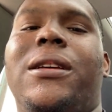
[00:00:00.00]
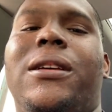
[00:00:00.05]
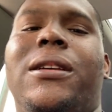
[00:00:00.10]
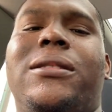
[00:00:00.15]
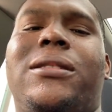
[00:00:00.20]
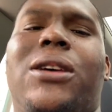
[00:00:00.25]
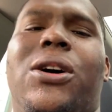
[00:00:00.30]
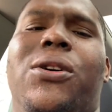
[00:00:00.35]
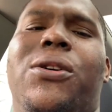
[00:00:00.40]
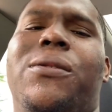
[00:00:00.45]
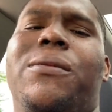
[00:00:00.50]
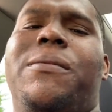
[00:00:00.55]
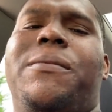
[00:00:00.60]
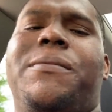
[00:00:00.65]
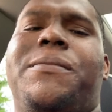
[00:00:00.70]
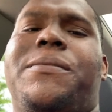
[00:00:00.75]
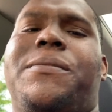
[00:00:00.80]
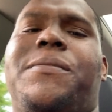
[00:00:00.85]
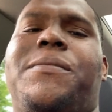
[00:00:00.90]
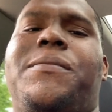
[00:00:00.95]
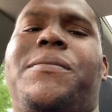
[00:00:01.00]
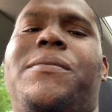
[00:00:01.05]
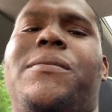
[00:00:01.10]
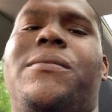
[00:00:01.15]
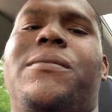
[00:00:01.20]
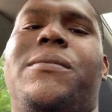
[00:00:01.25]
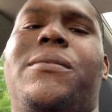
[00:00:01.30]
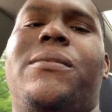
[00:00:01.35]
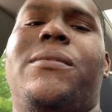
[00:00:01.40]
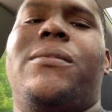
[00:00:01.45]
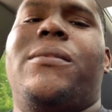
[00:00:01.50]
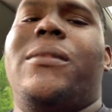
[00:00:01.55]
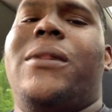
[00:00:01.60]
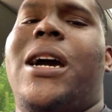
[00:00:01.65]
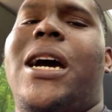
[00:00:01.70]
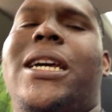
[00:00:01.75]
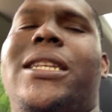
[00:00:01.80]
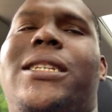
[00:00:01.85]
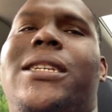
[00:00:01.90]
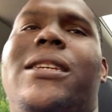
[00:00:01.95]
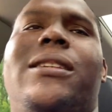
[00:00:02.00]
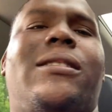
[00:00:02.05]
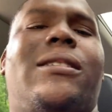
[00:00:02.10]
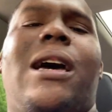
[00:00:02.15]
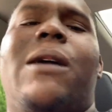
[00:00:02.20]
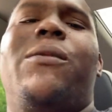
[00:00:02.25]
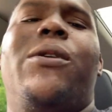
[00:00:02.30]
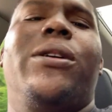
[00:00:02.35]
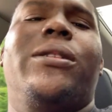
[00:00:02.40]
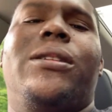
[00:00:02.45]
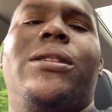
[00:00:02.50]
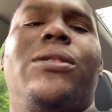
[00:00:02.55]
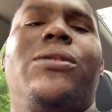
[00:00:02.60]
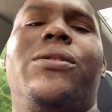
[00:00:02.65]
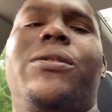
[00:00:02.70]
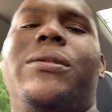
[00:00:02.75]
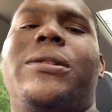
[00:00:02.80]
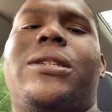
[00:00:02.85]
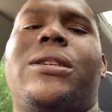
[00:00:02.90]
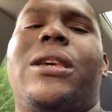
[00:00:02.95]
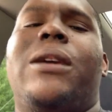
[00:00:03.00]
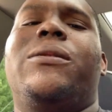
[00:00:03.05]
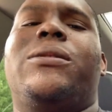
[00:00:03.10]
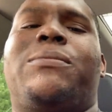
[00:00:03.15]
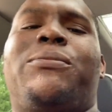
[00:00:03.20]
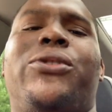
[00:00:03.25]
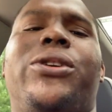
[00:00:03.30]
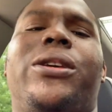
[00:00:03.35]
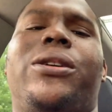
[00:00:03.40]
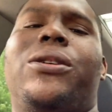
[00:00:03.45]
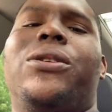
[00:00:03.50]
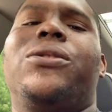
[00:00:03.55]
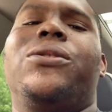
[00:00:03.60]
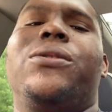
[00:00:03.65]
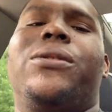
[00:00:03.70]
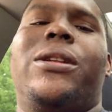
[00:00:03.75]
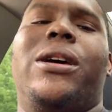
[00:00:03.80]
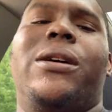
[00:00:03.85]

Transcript: So I wanted to do it. It was pretty cool